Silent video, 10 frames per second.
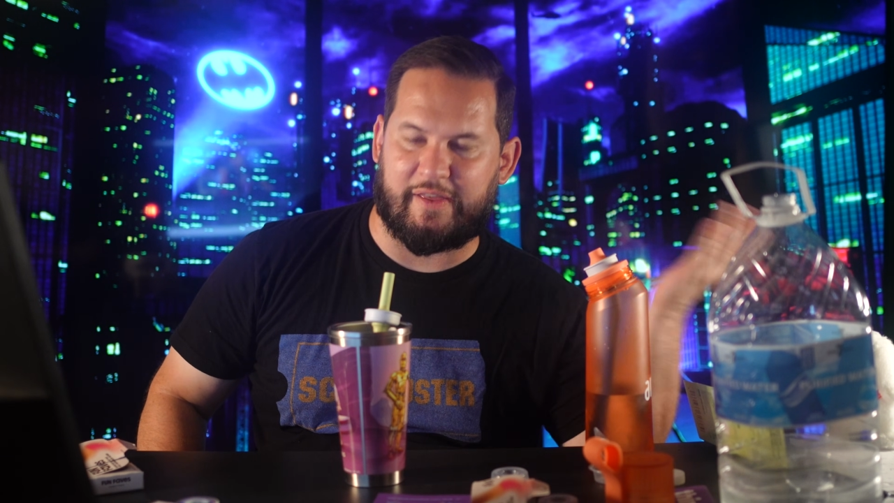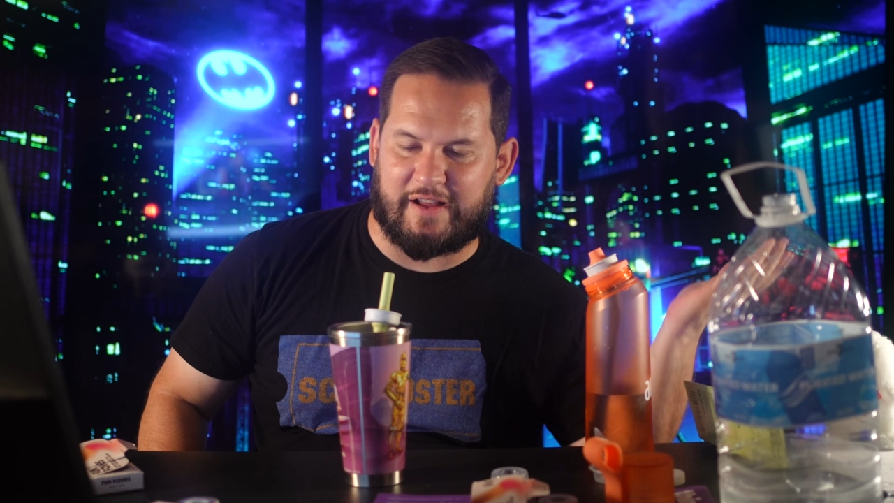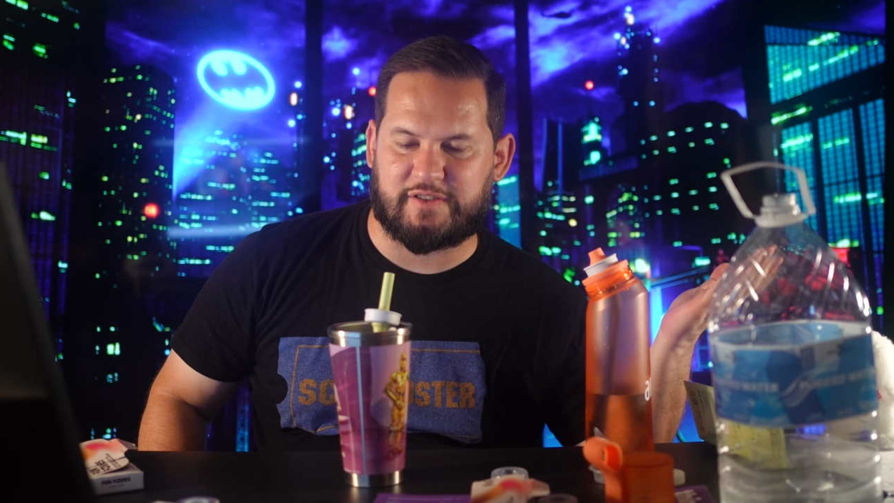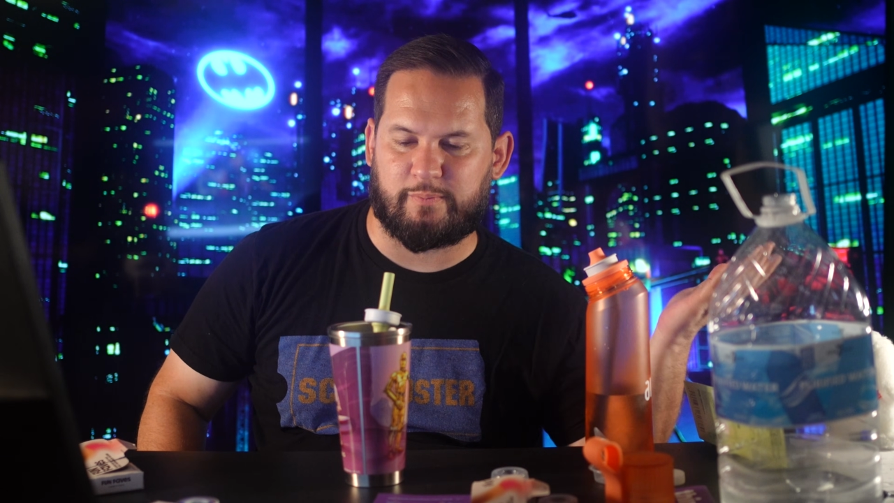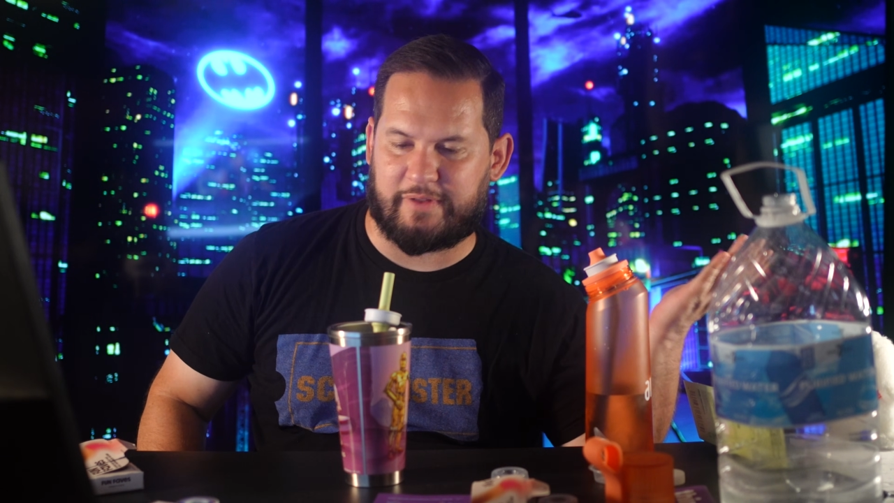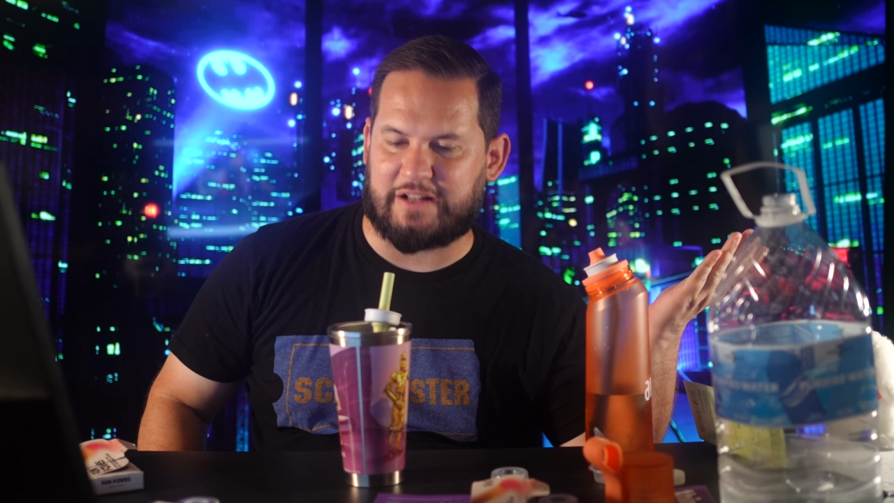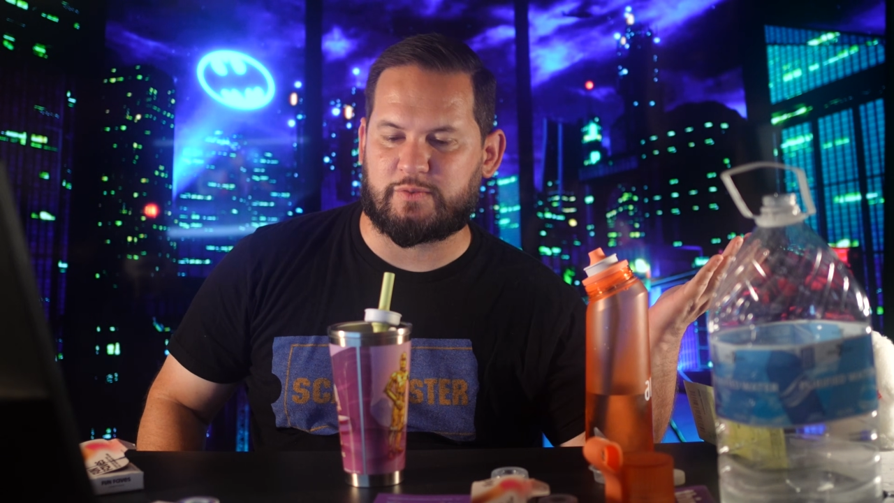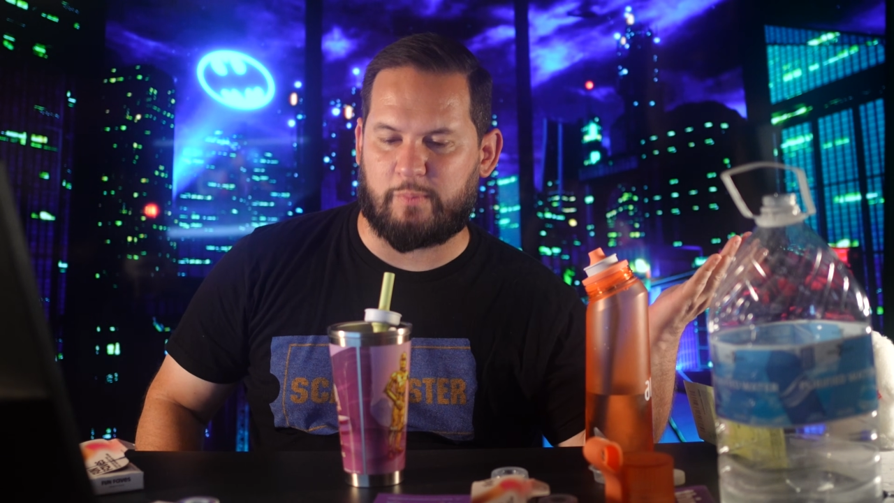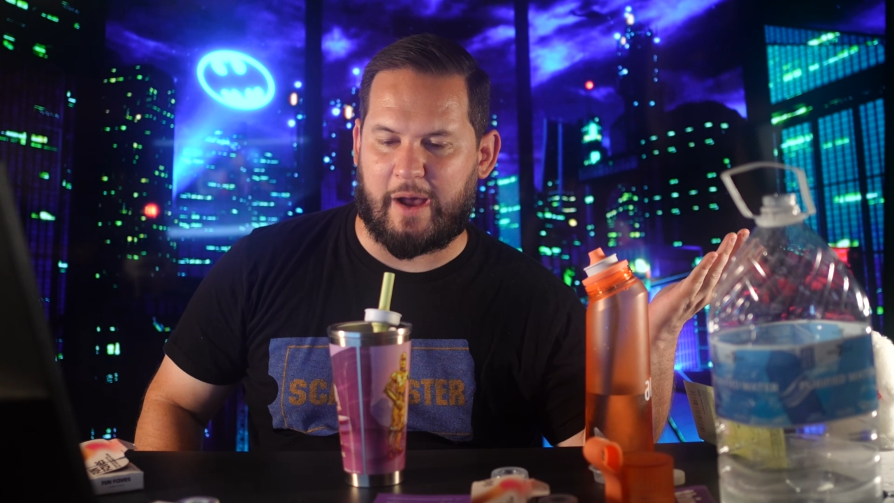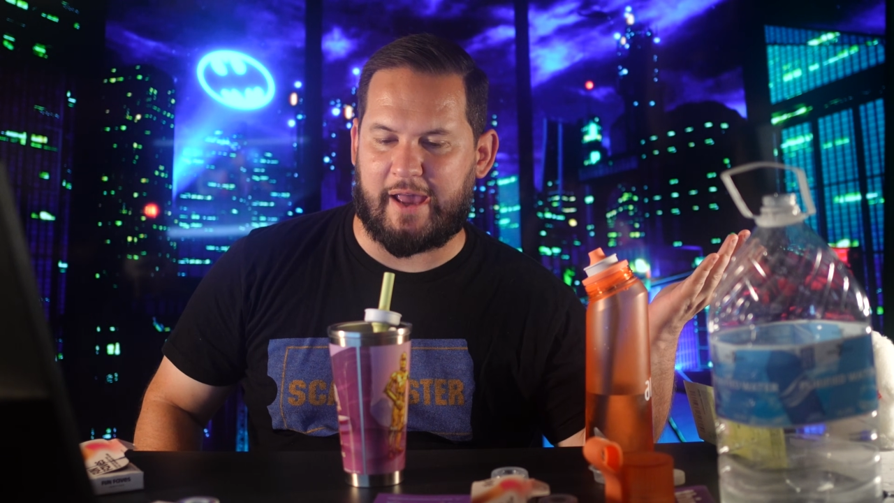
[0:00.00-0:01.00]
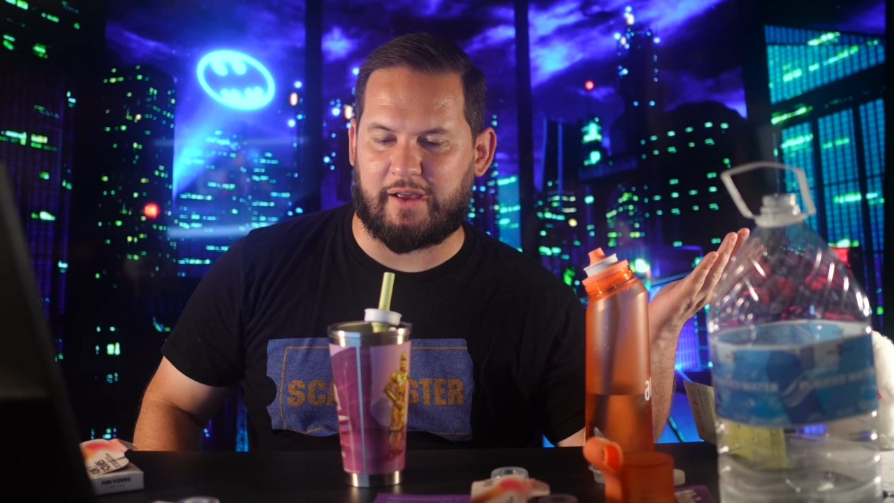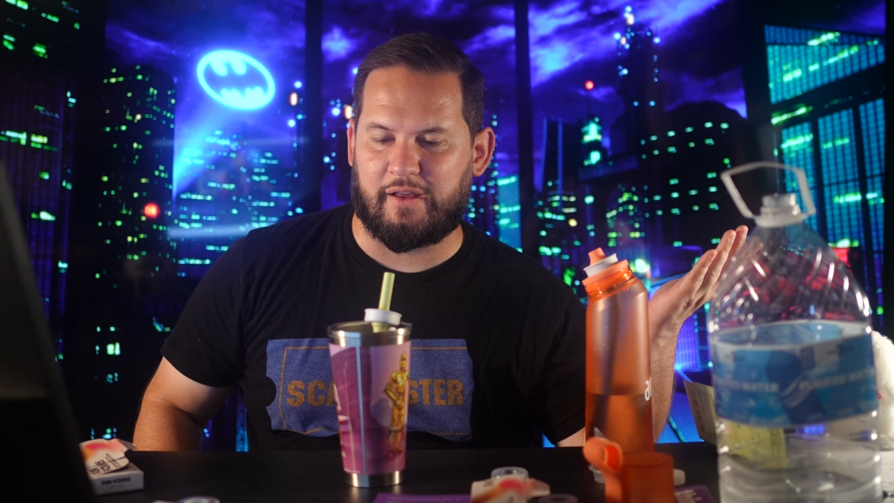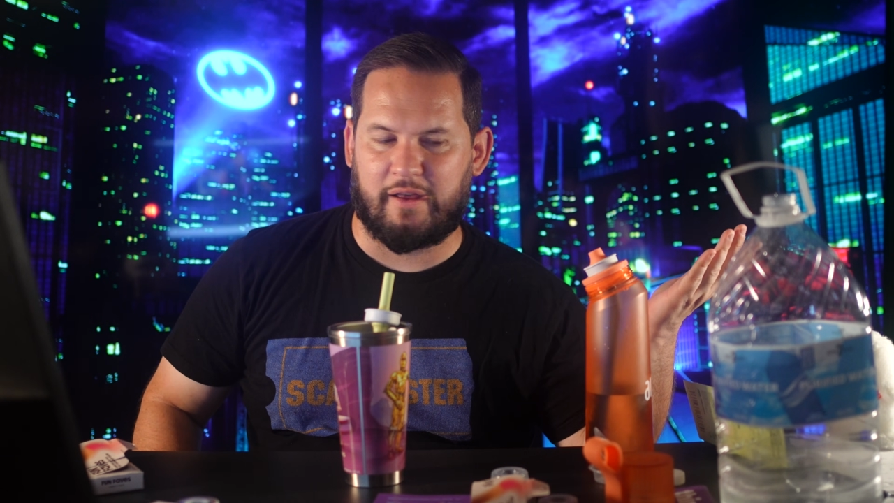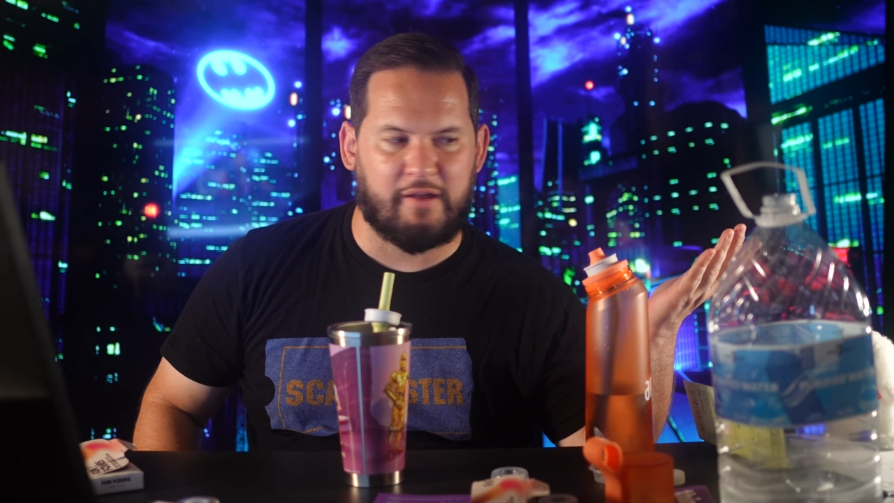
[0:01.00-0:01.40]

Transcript: That's my